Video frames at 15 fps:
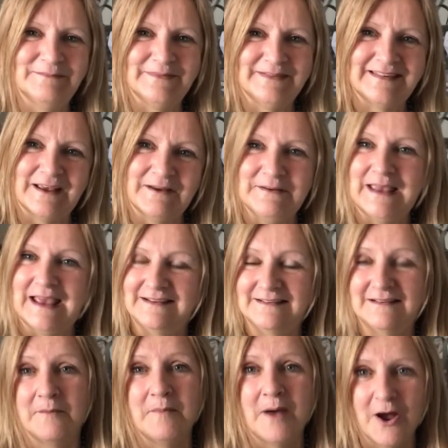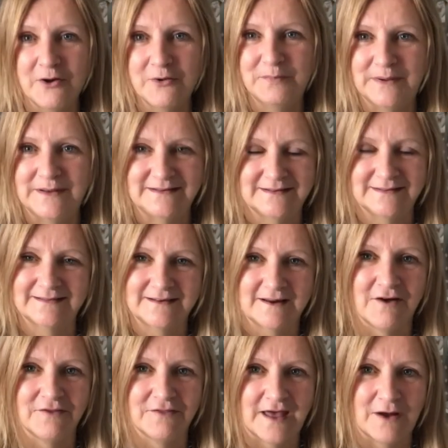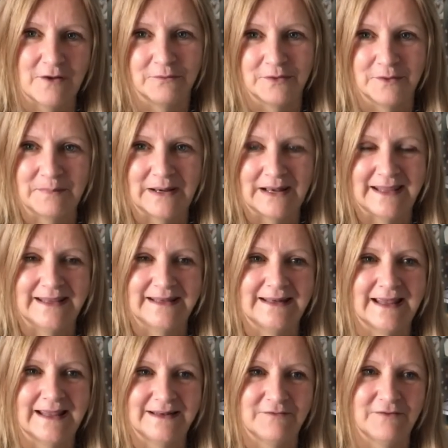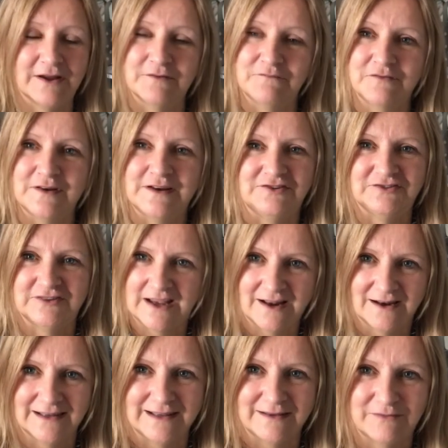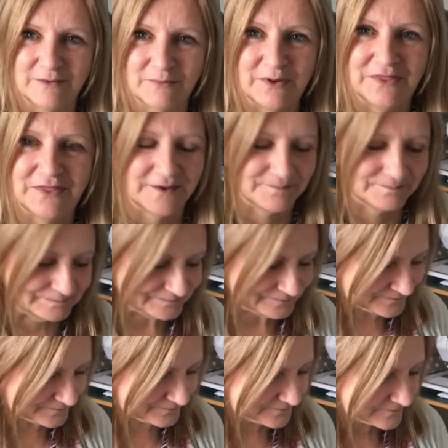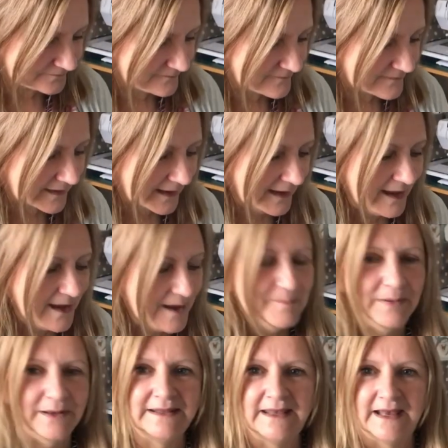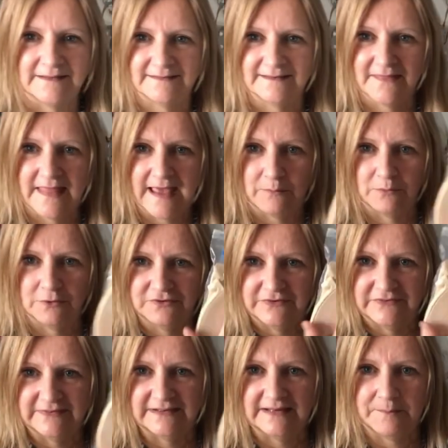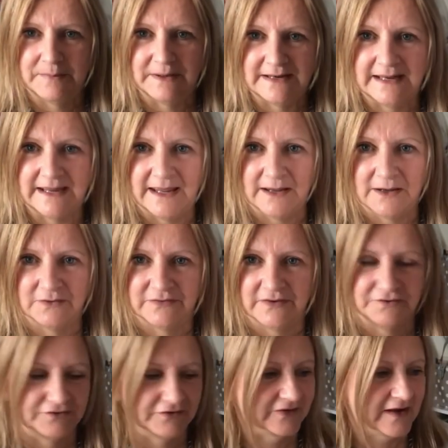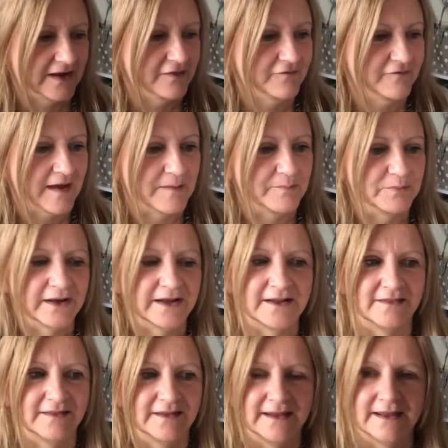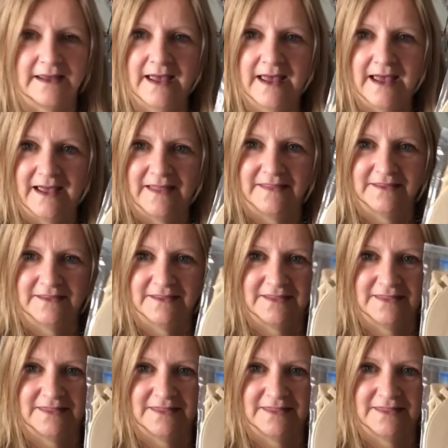So yes, I'm hoping to start that on the plane, and if I can finish it, I'll leave it with them. But yes, and that will just slip in here because I'll just take the fabric and